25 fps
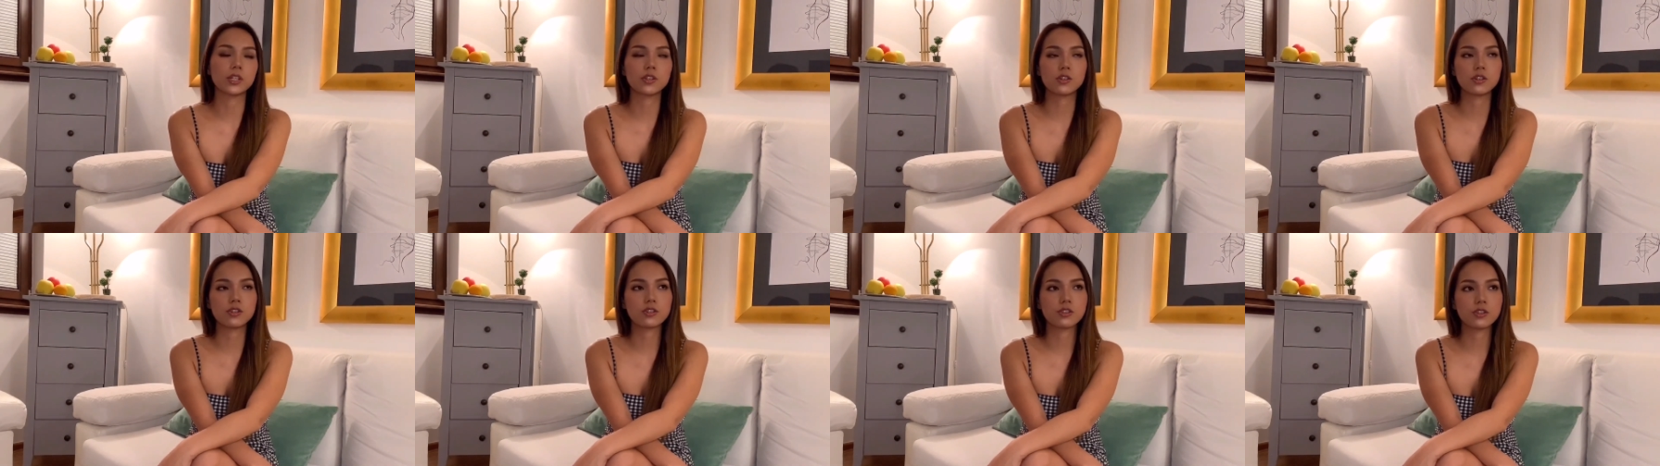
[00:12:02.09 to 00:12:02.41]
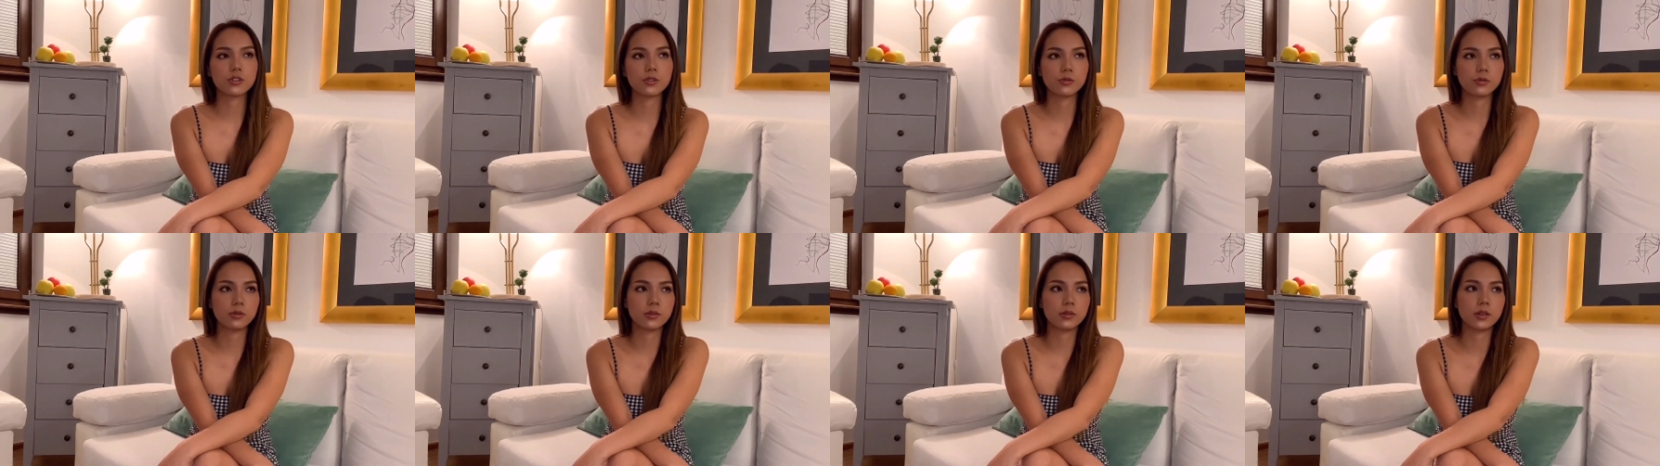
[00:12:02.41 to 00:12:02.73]
to
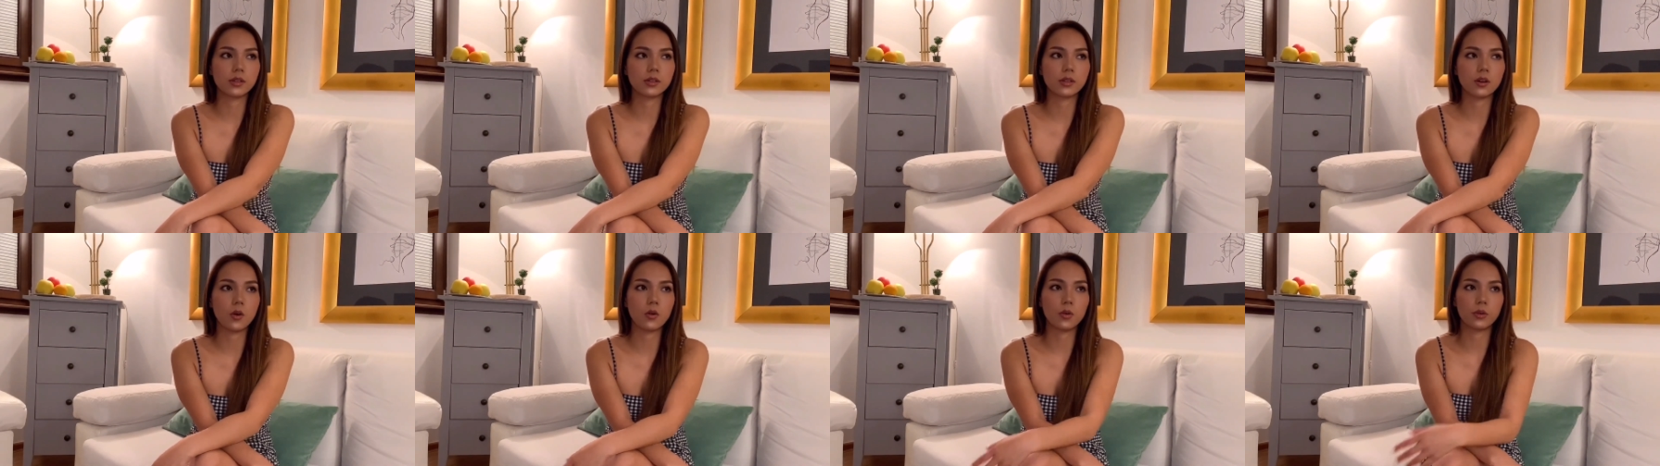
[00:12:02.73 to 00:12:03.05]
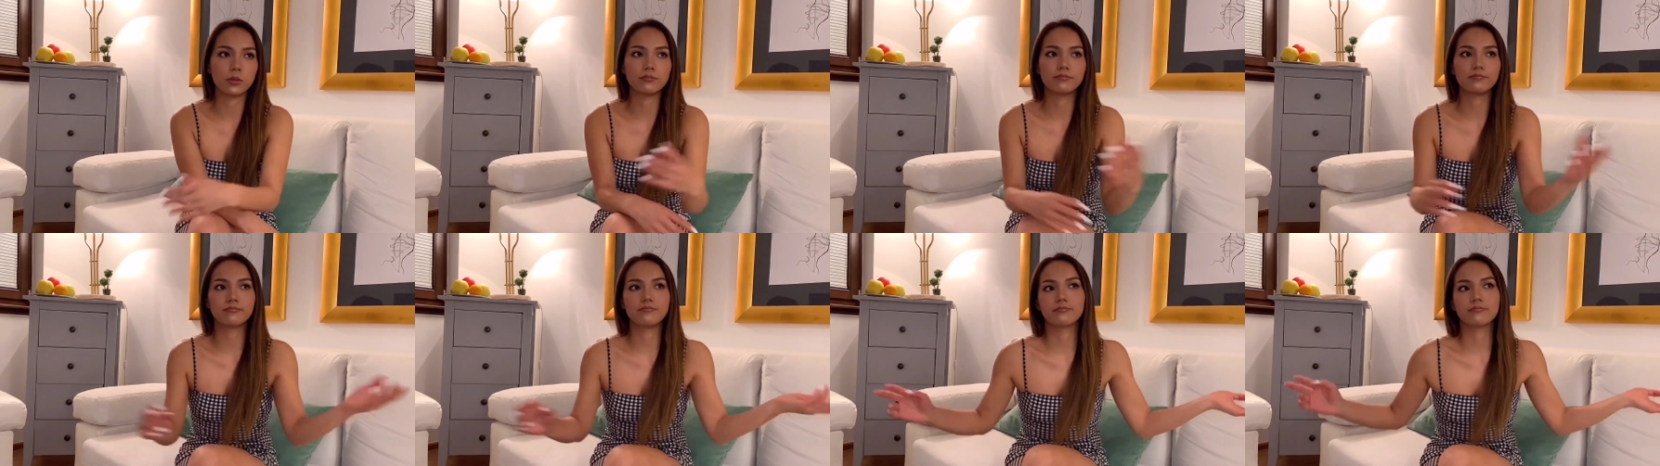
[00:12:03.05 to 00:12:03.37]
choose their
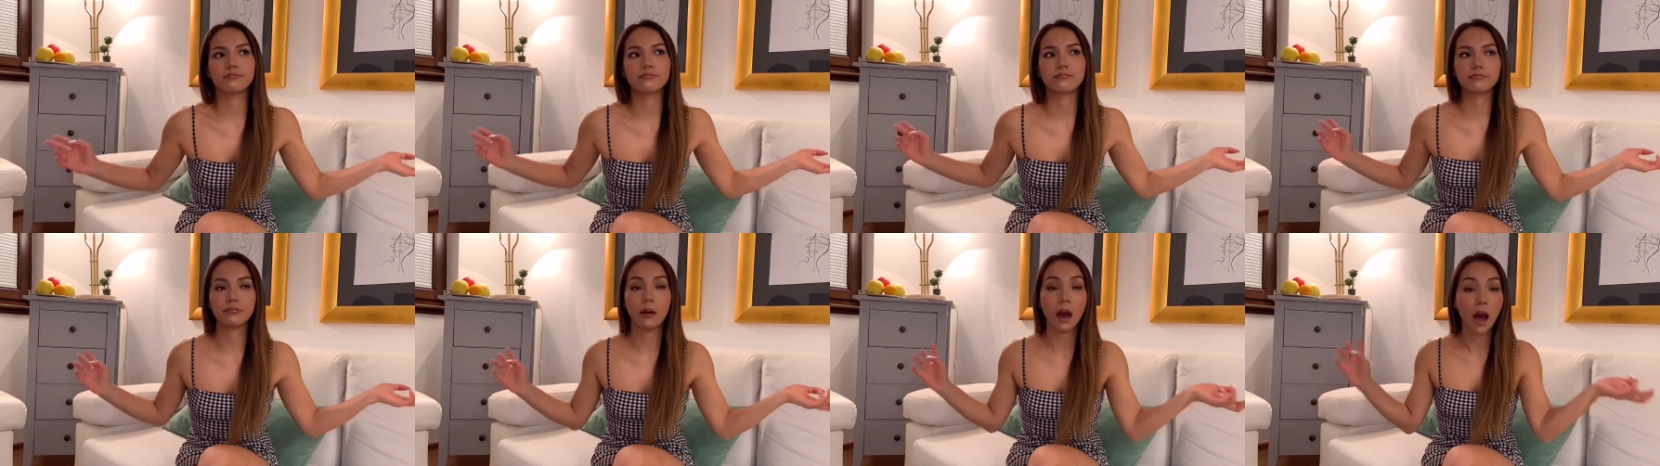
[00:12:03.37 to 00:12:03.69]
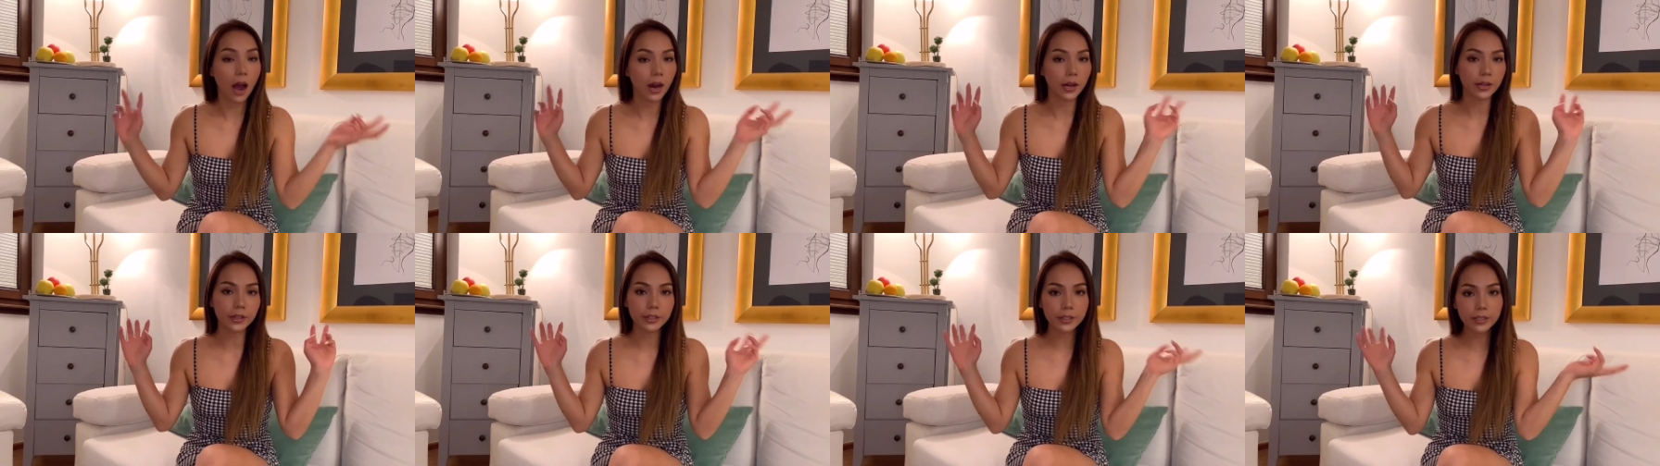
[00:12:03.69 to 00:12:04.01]
own
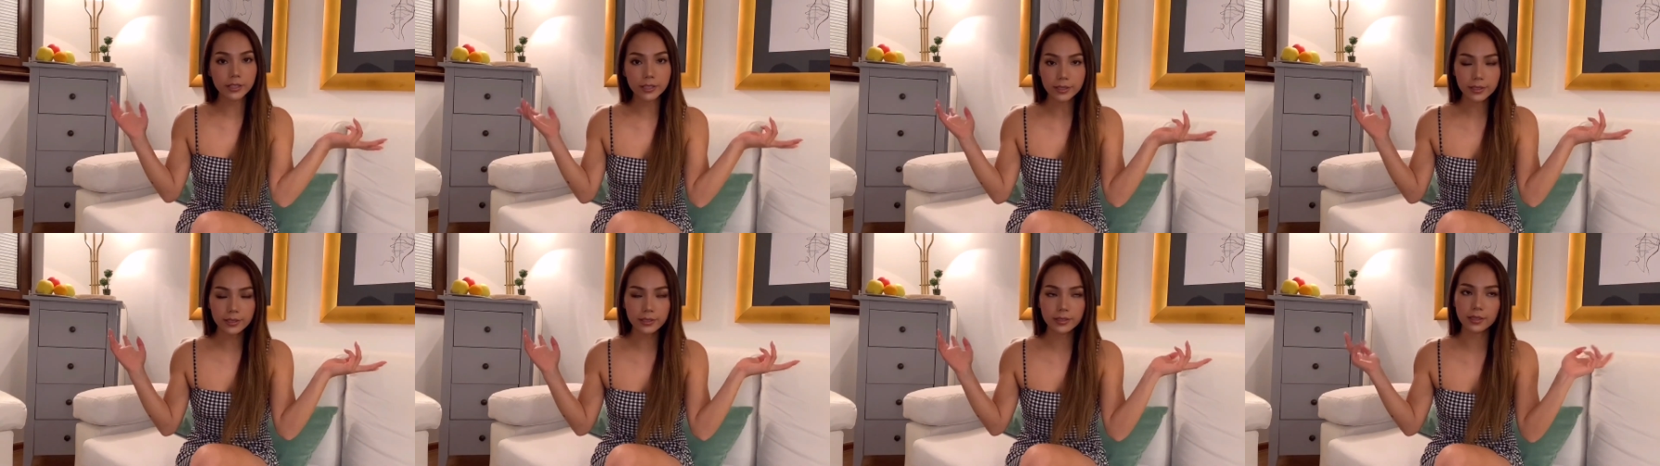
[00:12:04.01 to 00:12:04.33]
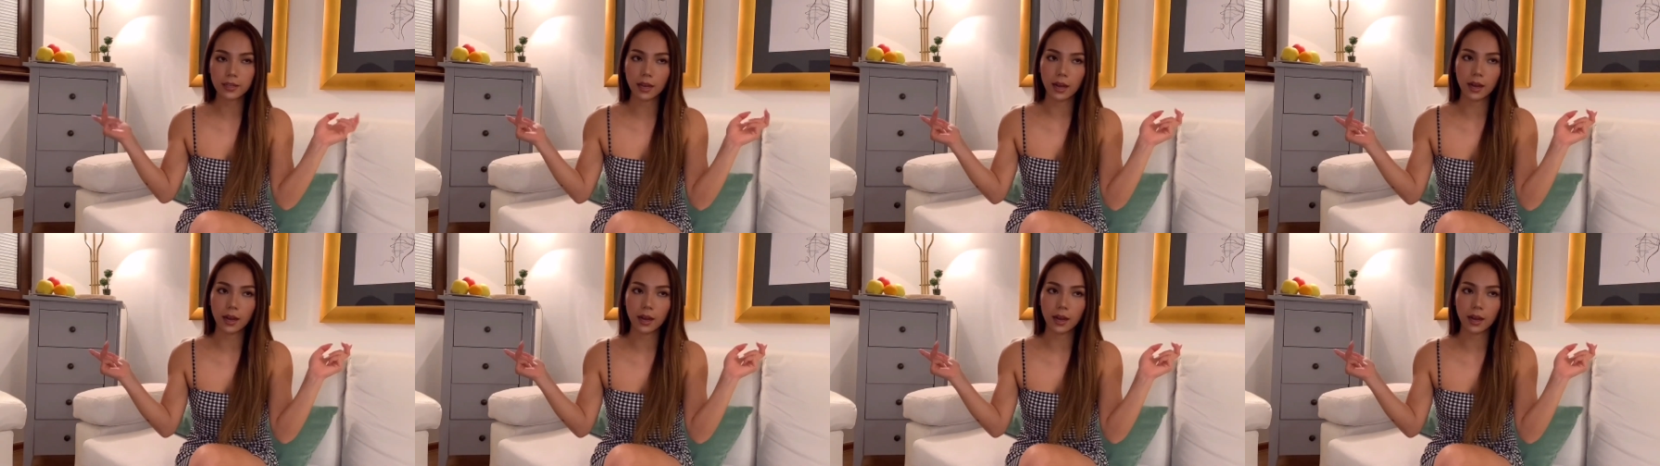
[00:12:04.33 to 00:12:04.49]
partners.